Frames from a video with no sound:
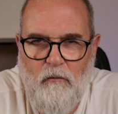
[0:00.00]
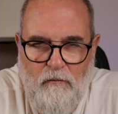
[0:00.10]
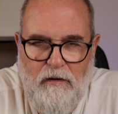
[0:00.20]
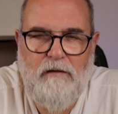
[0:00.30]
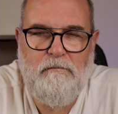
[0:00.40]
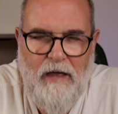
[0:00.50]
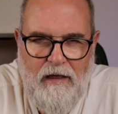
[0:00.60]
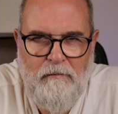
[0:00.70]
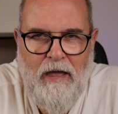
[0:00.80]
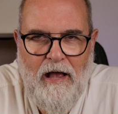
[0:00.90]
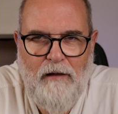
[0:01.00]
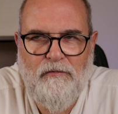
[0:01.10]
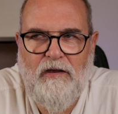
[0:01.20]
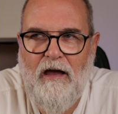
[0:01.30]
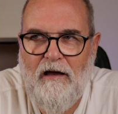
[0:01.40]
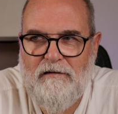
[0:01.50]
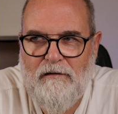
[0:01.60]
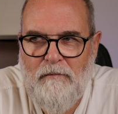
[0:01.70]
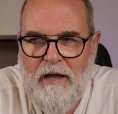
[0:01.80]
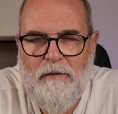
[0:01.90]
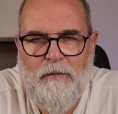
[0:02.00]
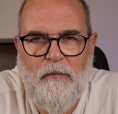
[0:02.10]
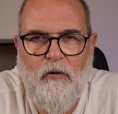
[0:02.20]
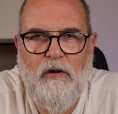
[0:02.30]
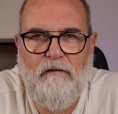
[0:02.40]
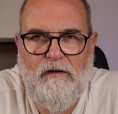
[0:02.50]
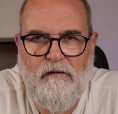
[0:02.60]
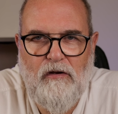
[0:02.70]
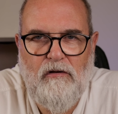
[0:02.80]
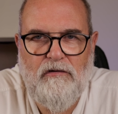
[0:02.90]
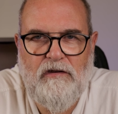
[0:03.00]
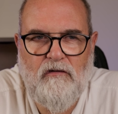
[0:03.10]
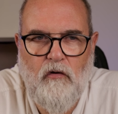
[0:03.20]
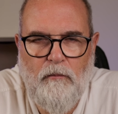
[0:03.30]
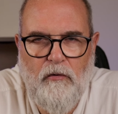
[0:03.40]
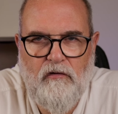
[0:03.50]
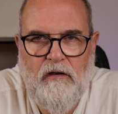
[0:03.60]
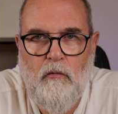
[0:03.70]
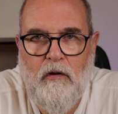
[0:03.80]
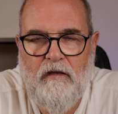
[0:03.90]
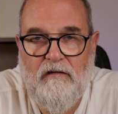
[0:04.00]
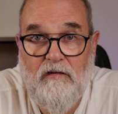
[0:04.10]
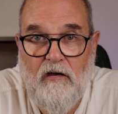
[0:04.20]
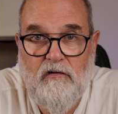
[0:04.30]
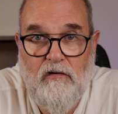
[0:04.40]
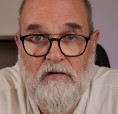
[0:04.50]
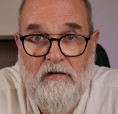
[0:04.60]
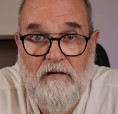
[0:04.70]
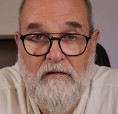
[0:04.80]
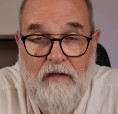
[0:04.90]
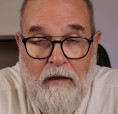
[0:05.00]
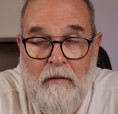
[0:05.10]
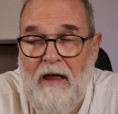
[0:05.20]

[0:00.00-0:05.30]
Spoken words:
It may help. I see many people who have difficulties composing. When they start using them,